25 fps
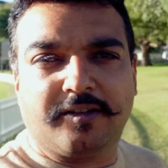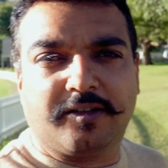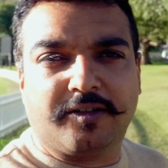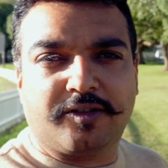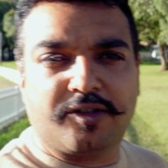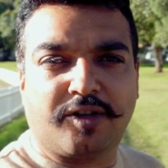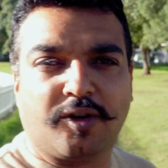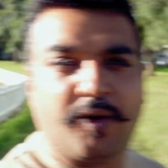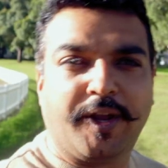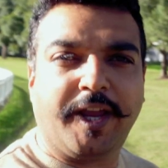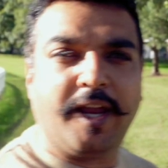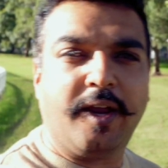
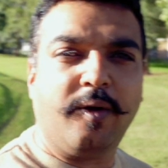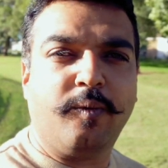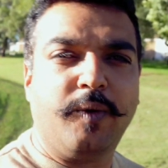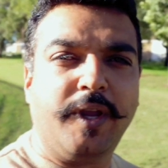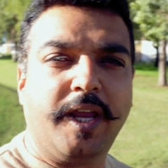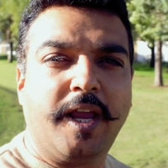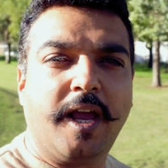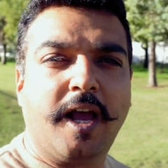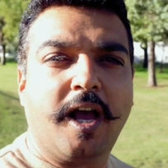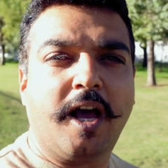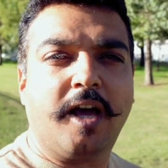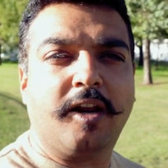So here
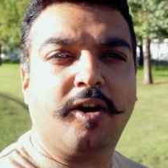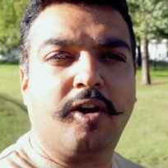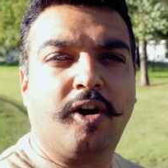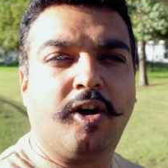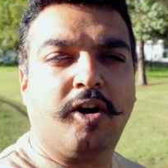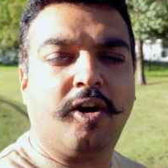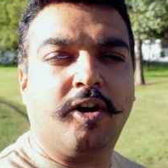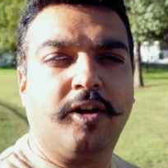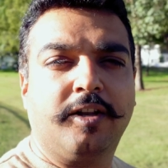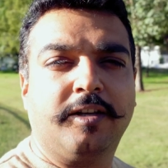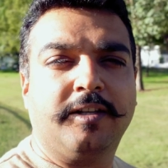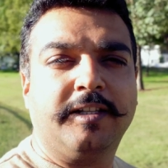we are
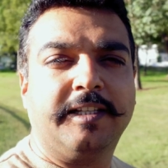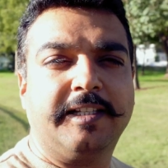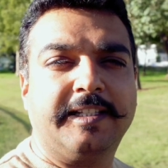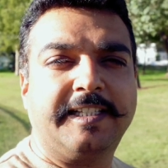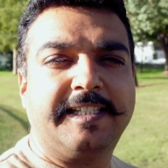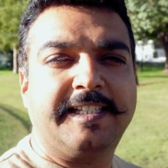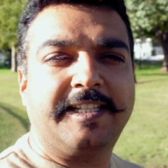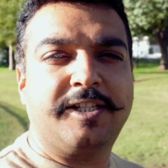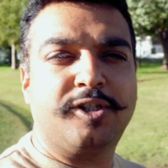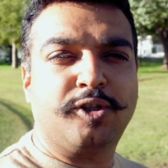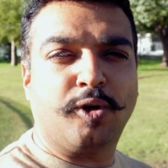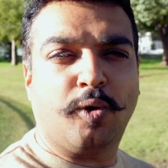on
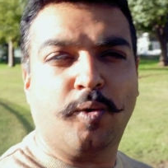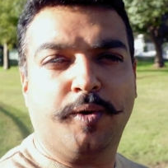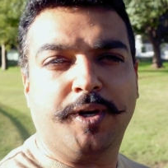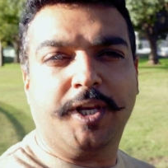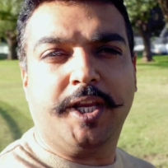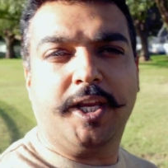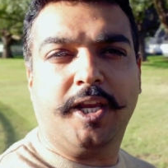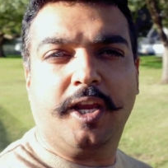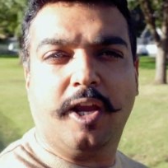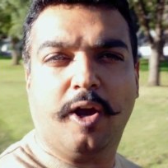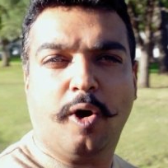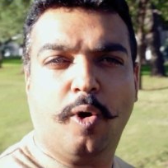
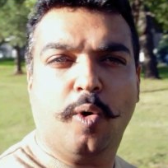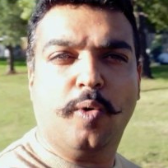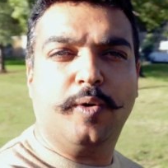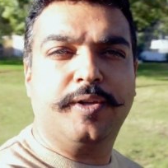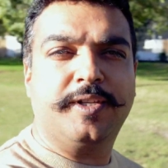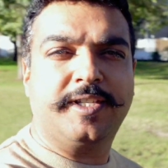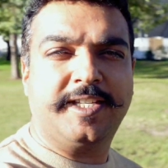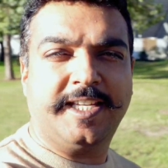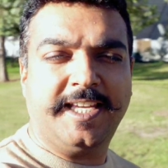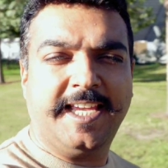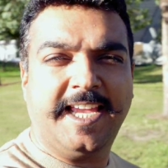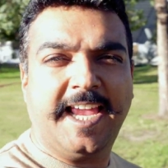Sony
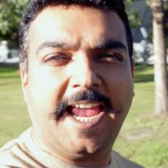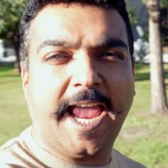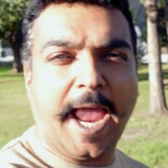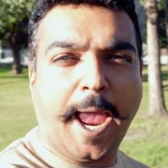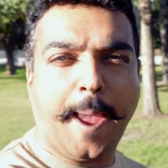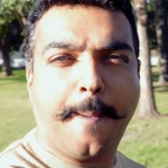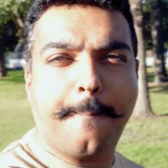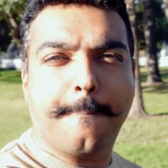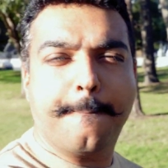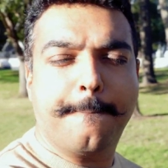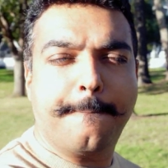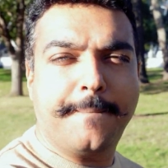
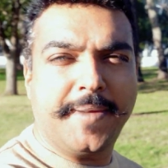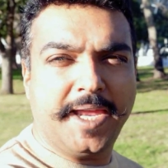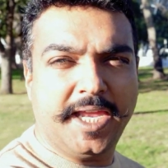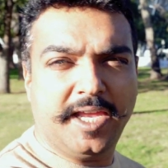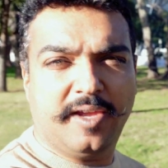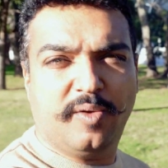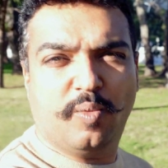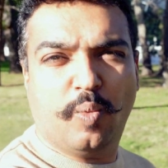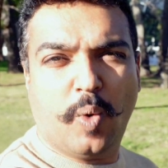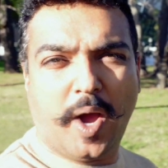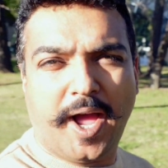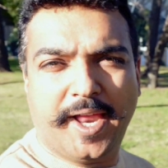
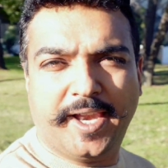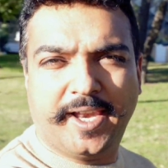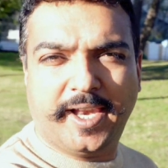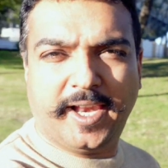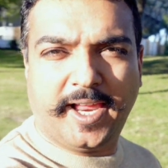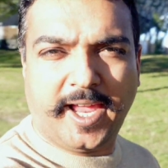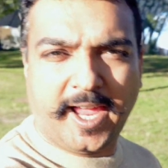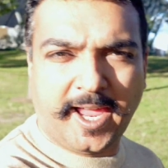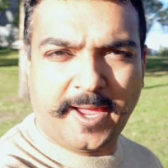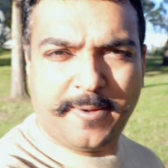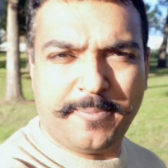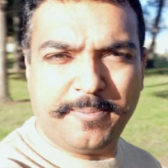
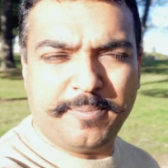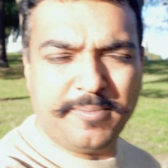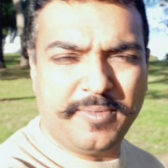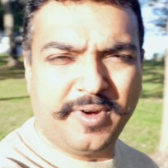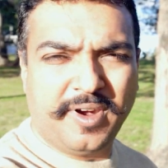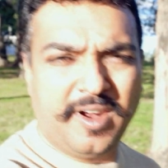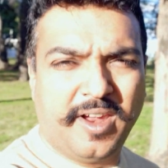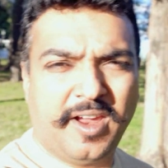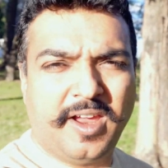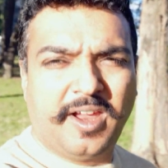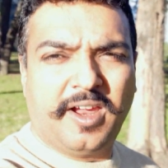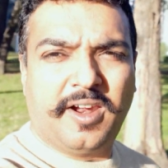ECMB1m.
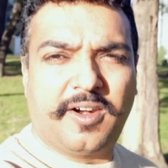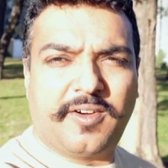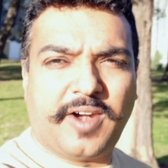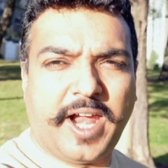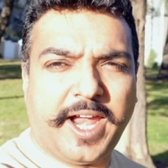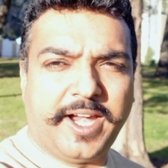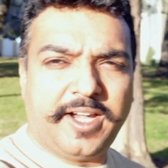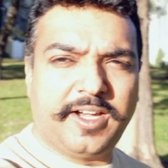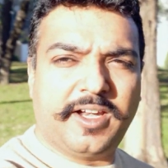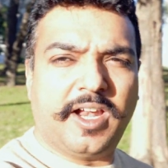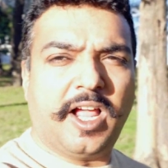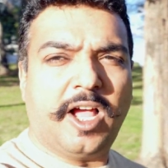
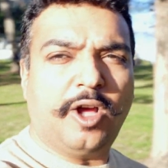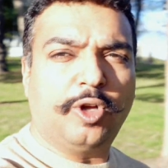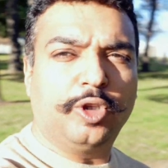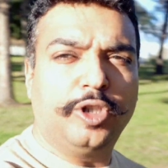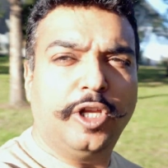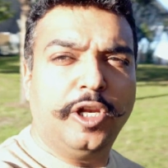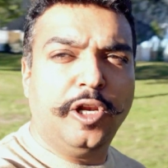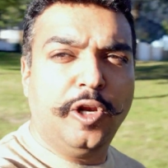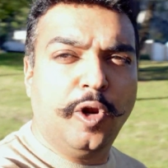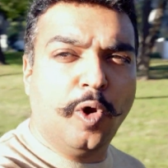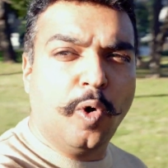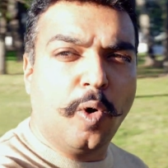Right now
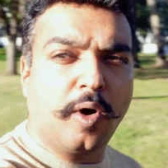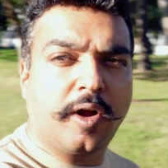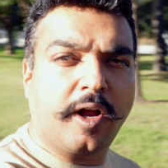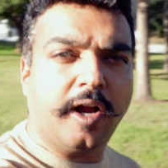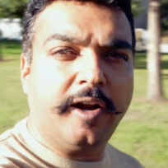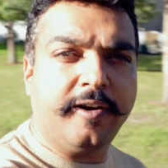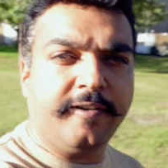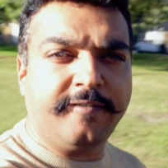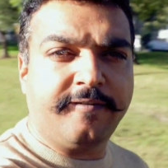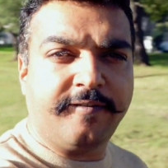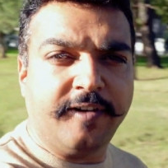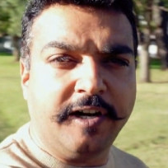the low
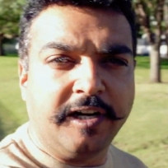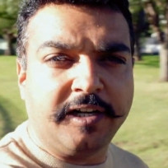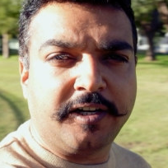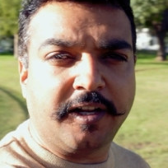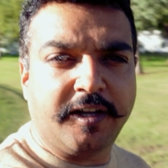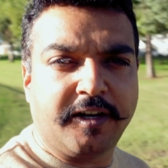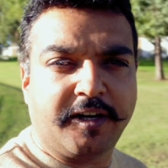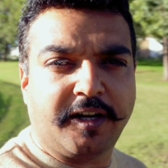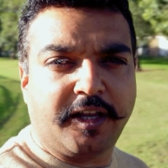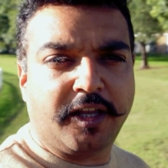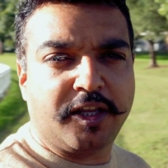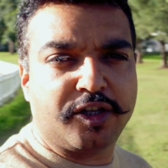cut
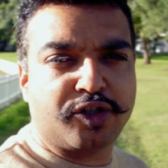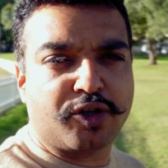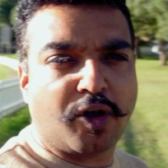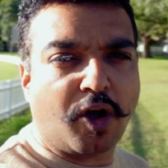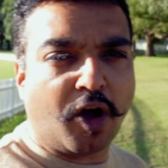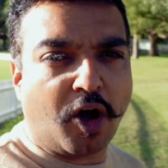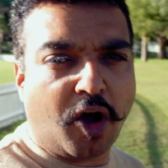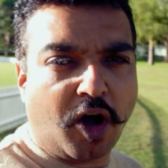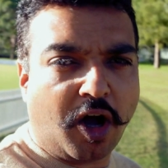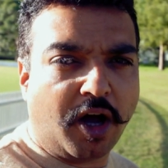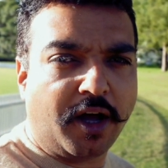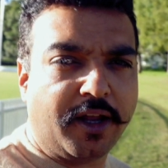filter is
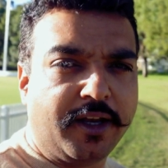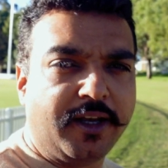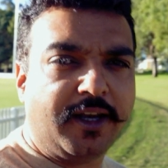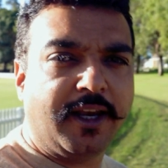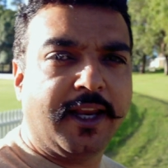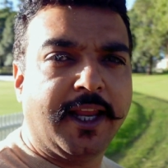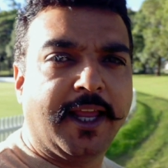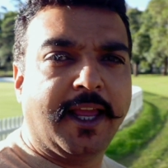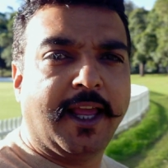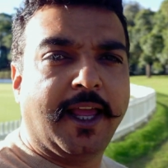on.